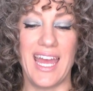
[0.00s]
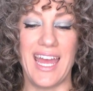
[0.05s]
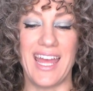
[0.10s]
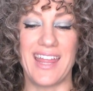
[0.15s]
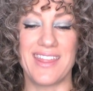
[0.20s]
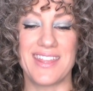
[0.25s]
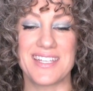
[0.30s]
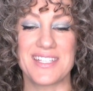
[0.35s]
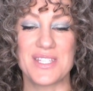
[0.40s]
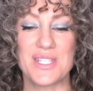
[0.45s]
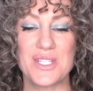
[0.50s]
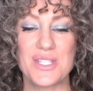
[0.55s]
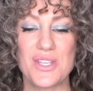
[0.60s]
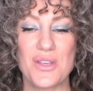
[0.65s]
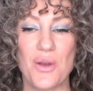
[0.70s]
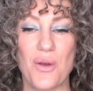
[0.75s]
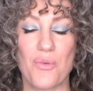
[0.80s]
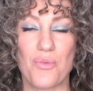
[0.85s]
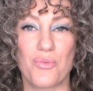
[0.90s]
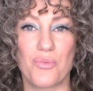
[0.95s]
And this is
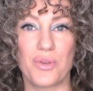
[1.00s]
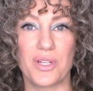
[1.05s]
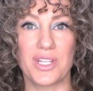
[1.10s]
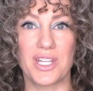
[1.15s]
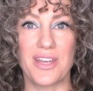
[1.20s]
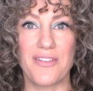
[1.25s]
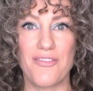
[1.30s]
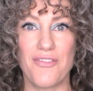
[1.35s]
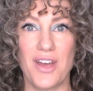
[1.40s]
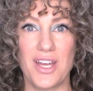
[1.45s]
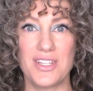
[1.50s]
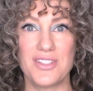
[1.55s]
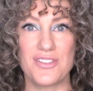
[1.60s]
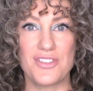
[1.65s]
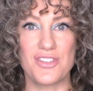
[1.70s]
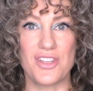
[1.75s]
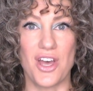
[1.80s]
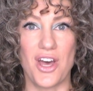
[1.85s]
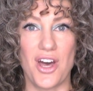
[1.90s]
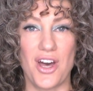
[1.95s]
a really fun
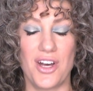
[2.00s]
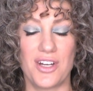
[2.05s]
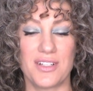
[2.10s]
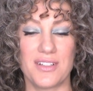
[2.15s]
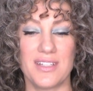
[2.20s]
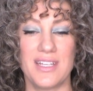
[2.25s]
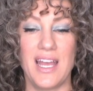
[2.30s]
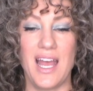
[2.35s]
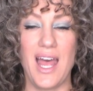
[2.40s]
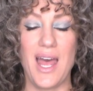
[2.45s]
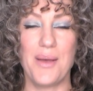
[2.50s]
song.